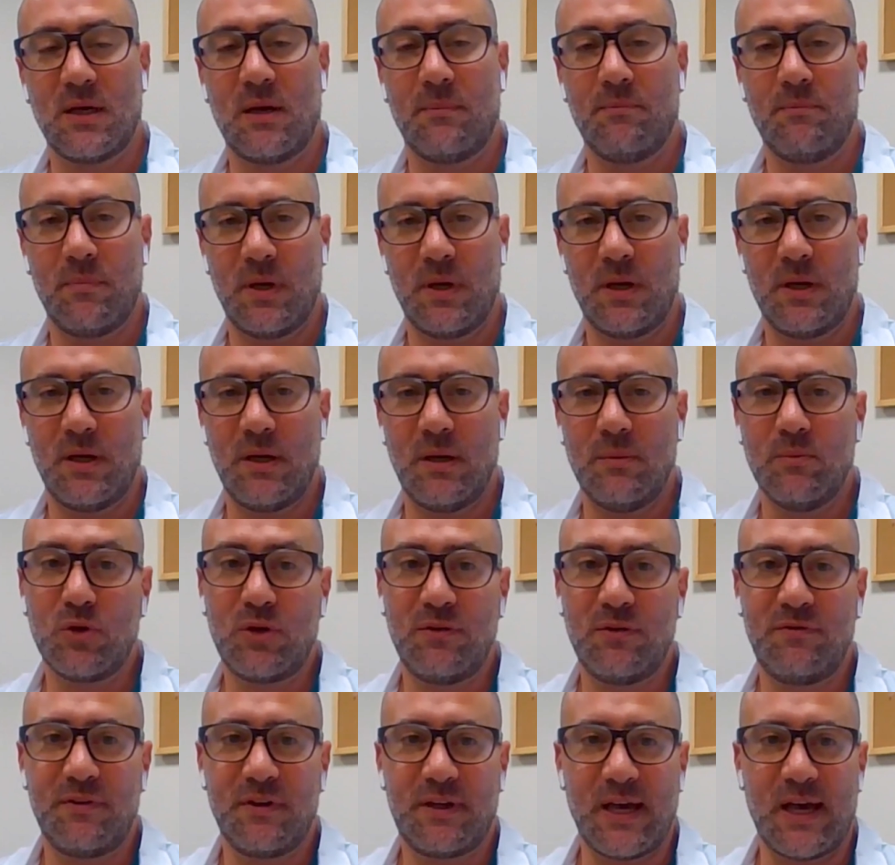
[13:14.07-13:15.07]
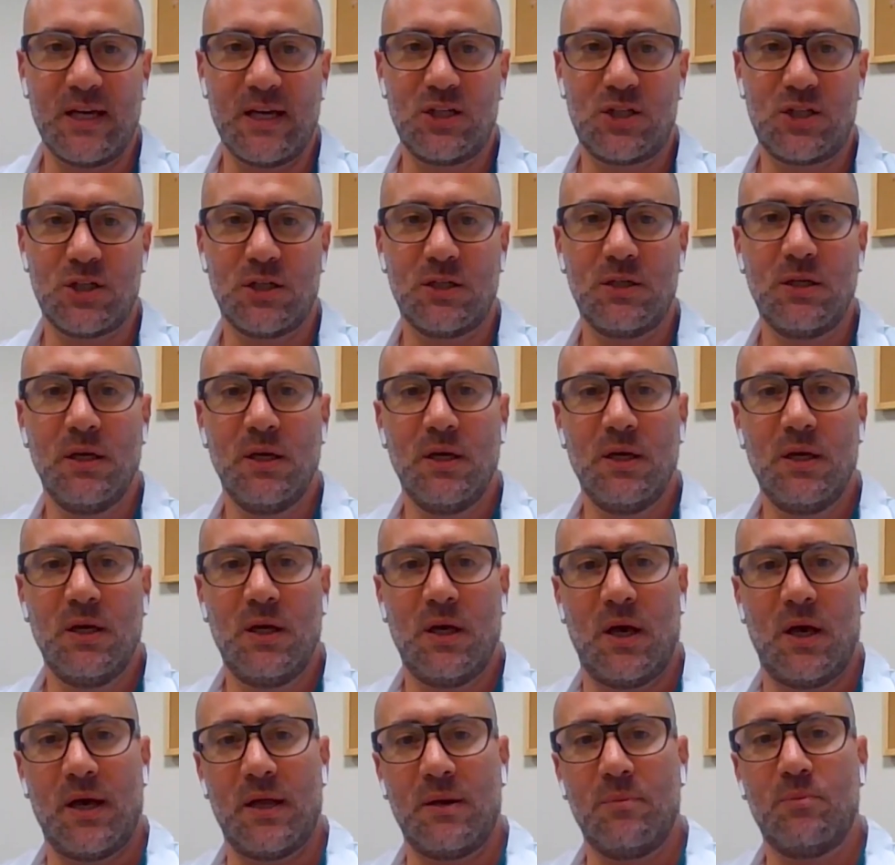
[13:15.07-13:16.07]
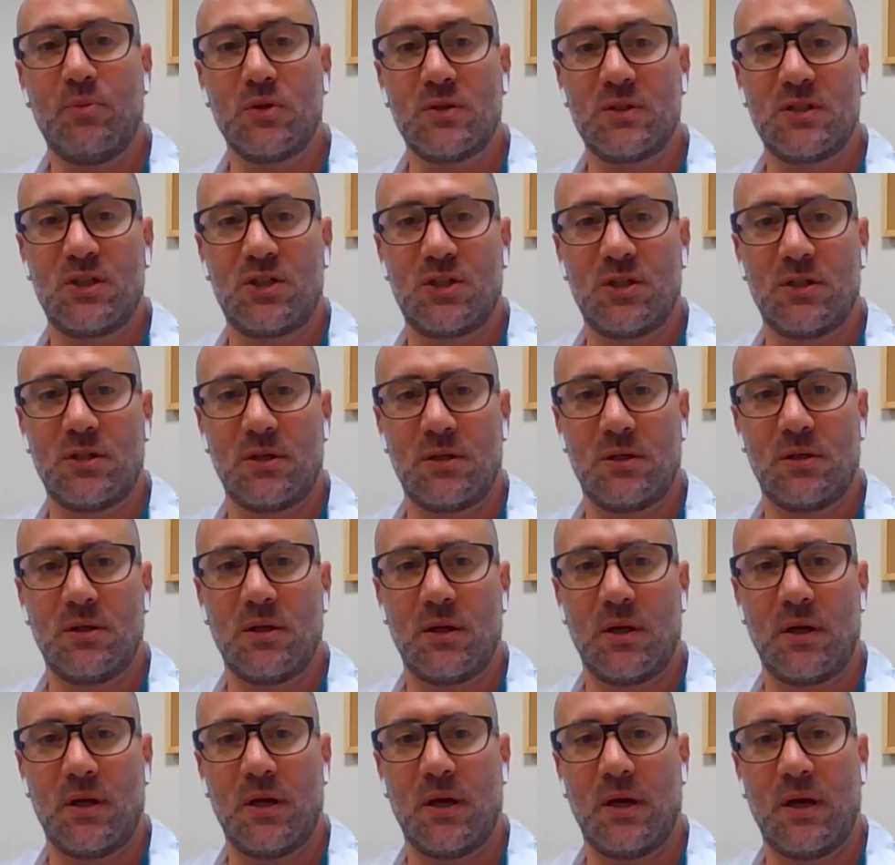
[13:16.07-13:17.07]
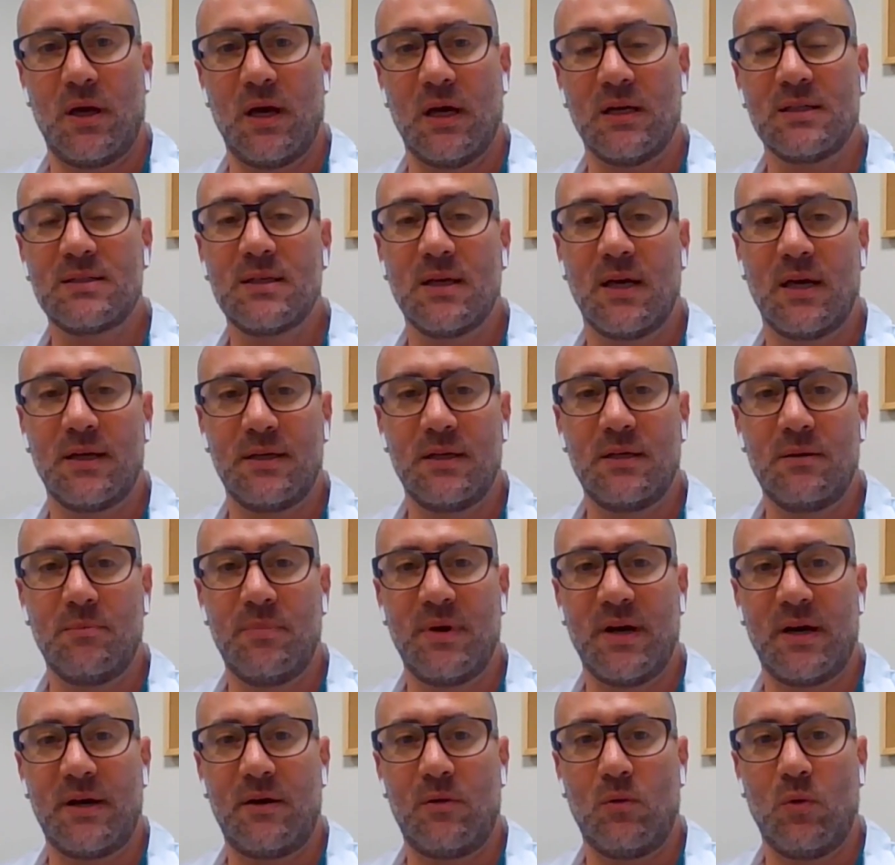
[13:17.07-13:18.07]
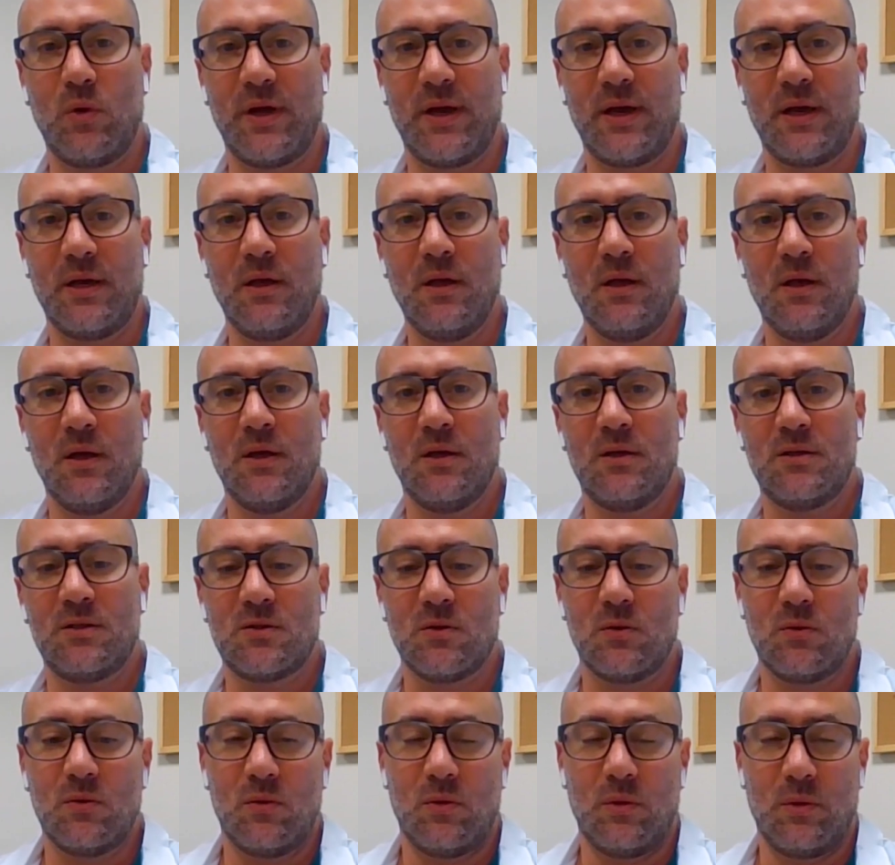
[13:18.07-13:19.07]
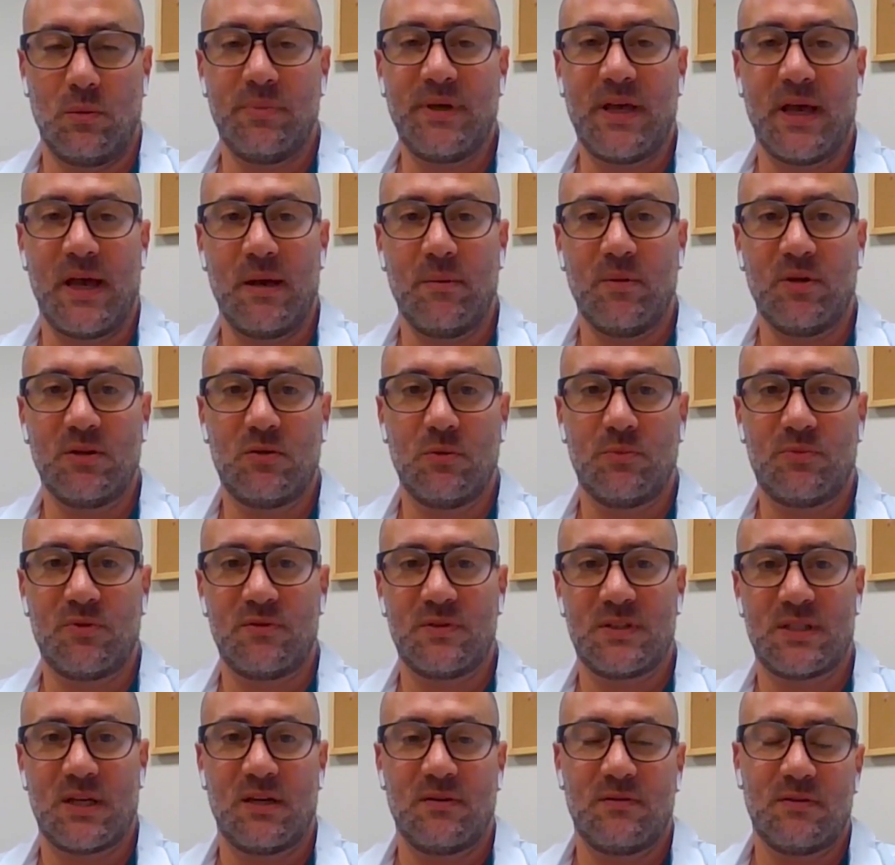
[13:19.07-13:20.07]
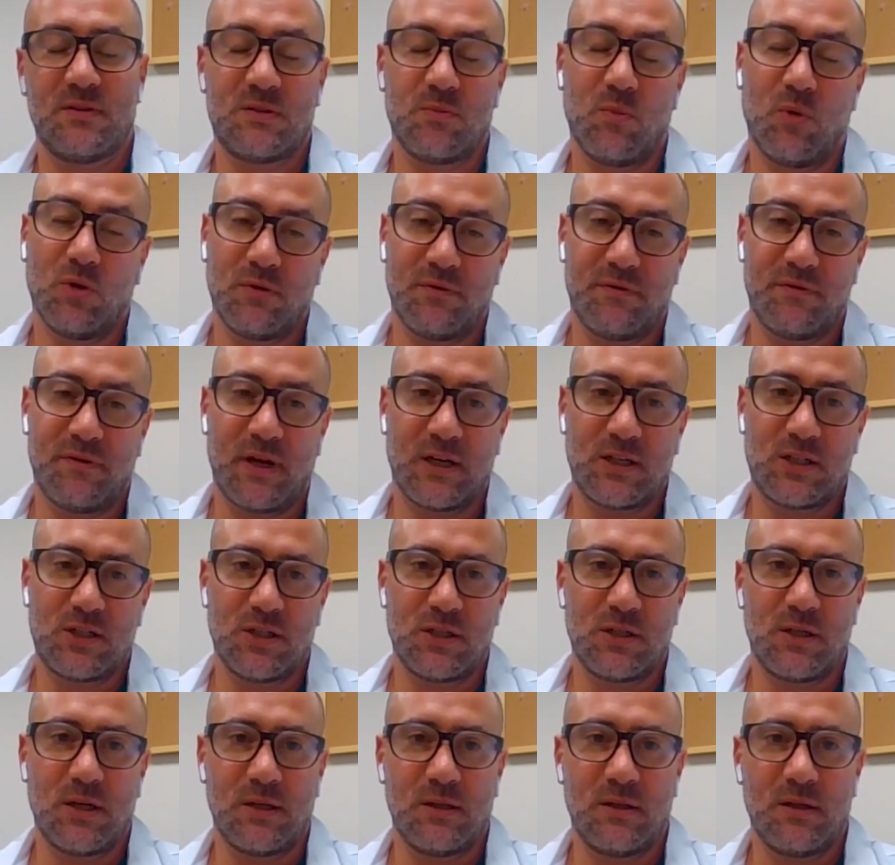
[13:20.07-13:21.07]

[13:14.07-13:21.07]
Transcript: some uh, modification and position uh, Hassan in better way so we'll be able to preserve his motor function.